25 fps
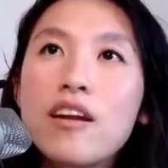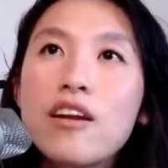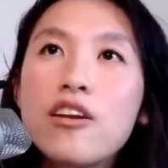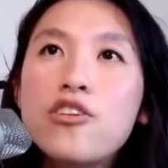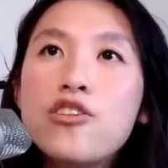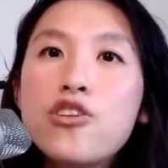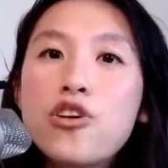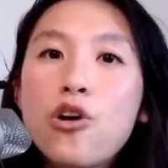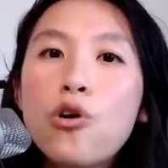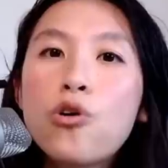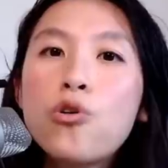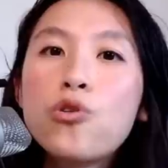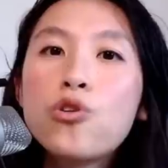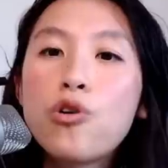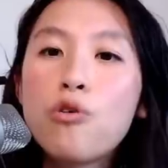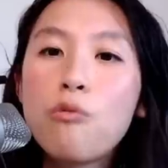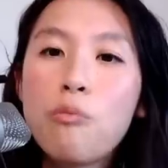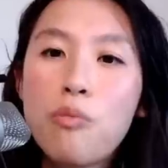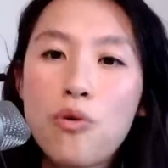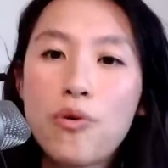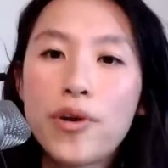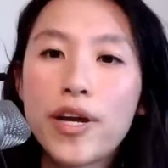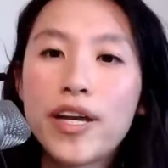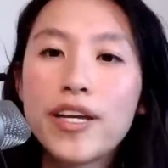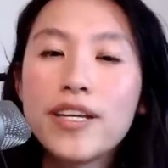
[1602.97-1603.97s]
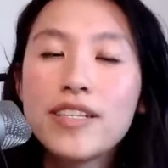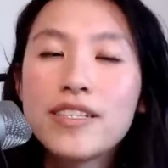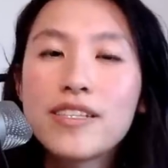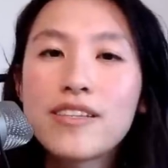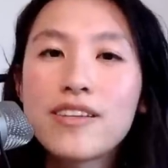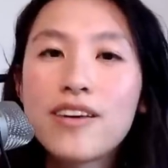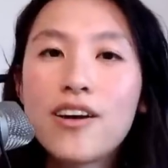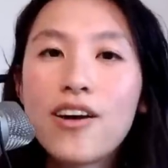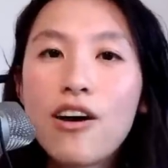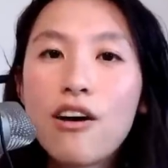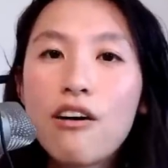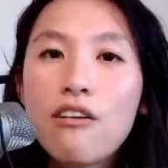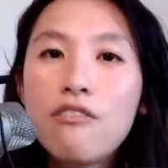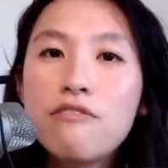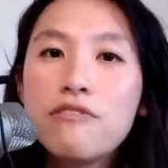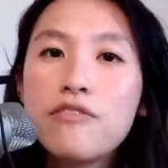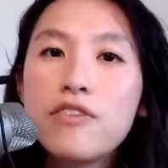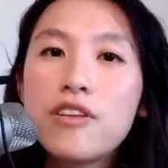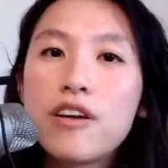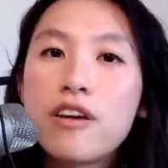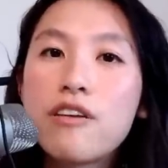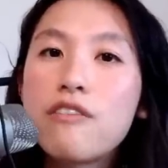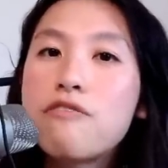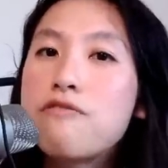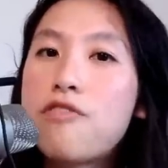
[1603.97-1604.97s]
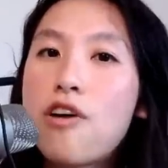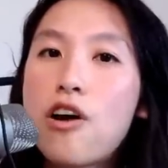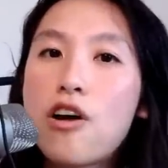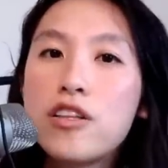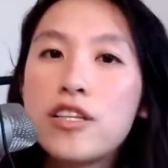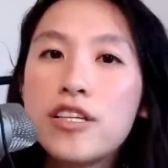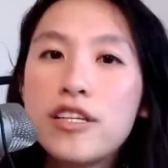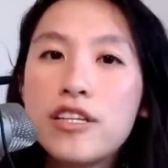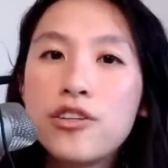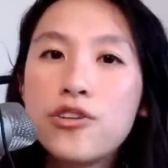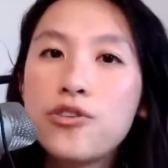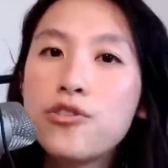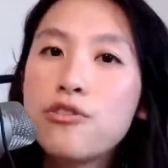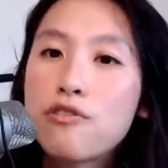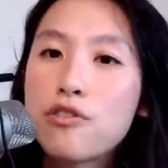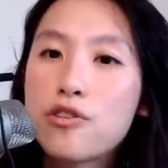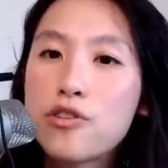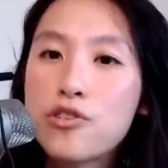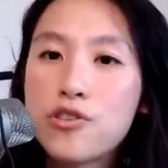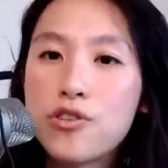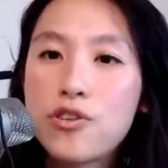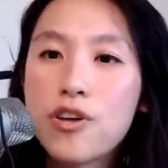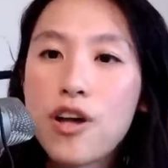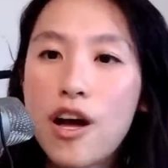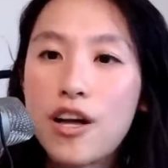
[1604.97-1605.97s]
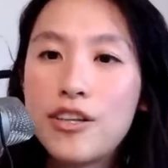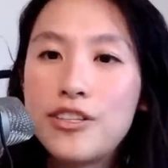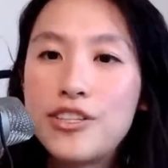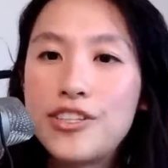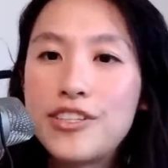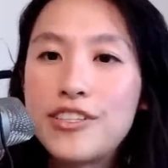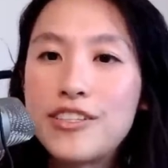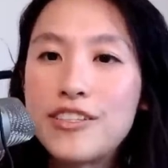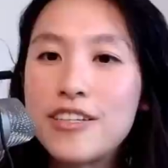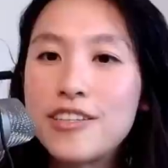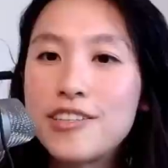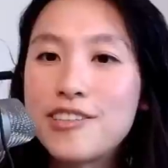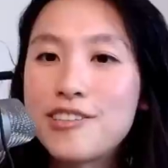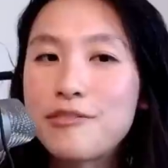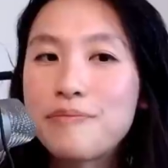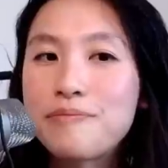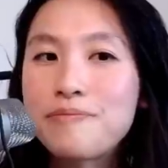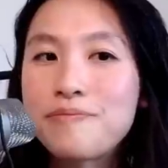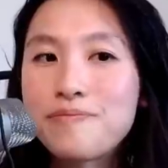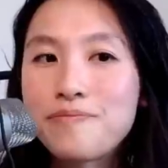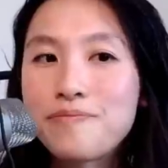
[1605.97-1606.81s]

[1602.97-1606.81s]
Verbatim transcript: nodal points of the fallen universal consciousness.